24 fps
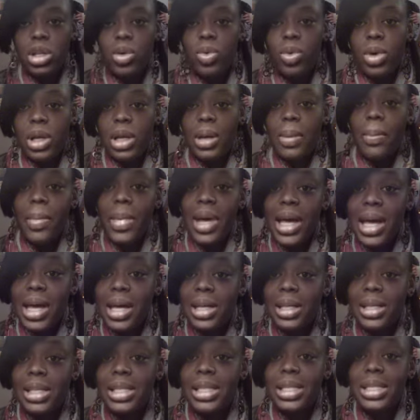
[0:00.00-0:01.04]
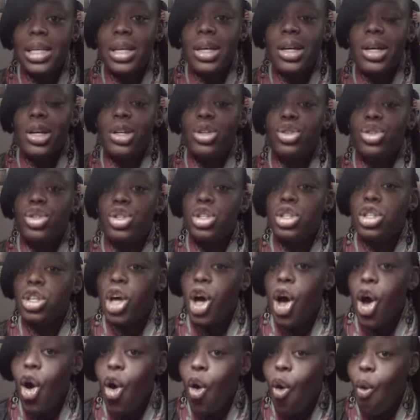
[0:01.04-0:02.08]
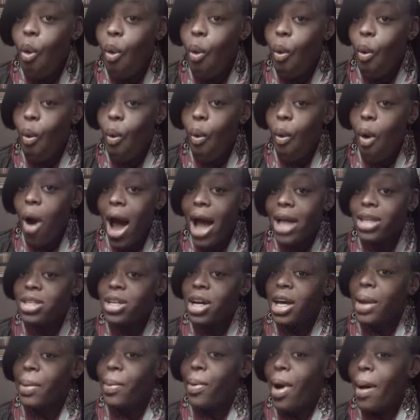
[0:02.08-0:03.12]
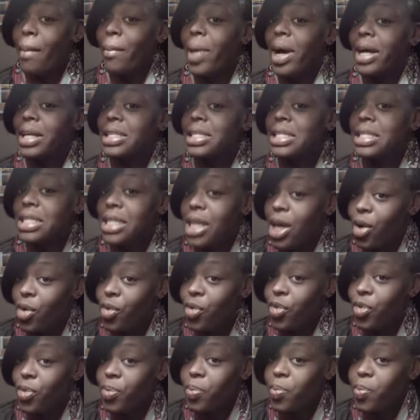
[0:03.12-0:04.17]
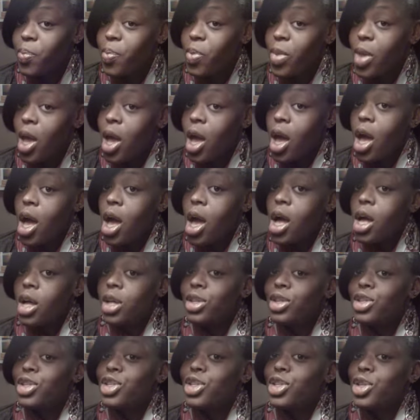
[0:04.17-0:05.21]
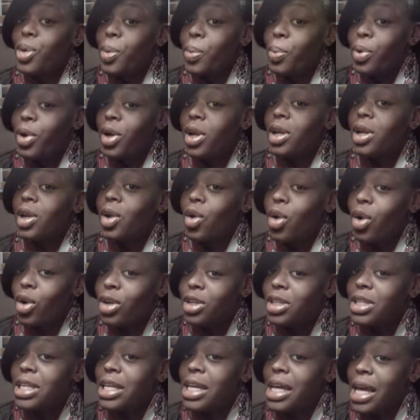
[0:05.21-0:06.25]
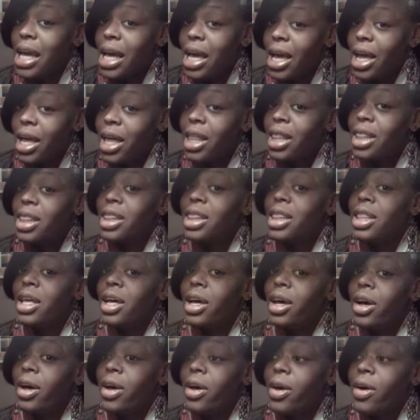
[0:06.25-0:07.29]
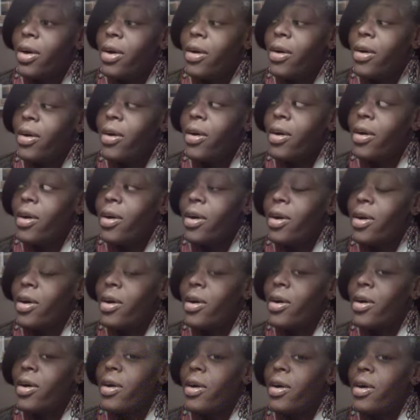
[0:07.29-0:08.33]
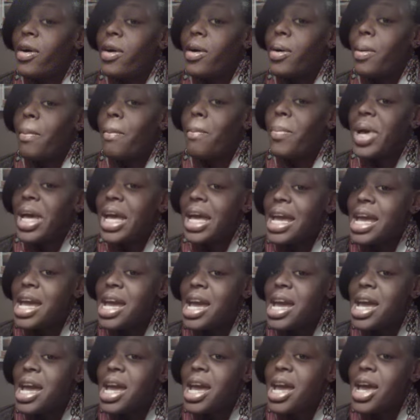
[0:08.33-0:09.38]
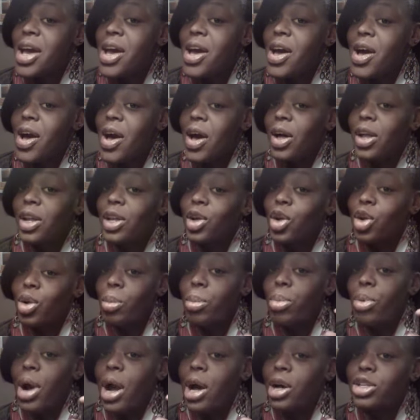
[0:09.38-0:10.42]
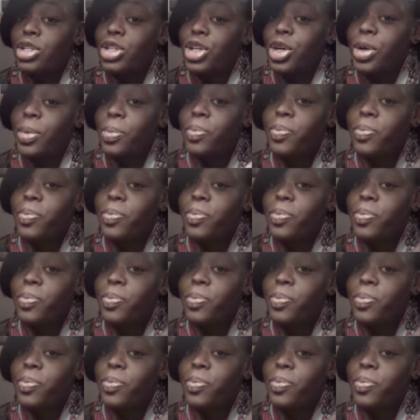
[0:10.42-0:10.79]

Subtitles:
really means. So I took it upon myself to put loyalty in the Bing little browser,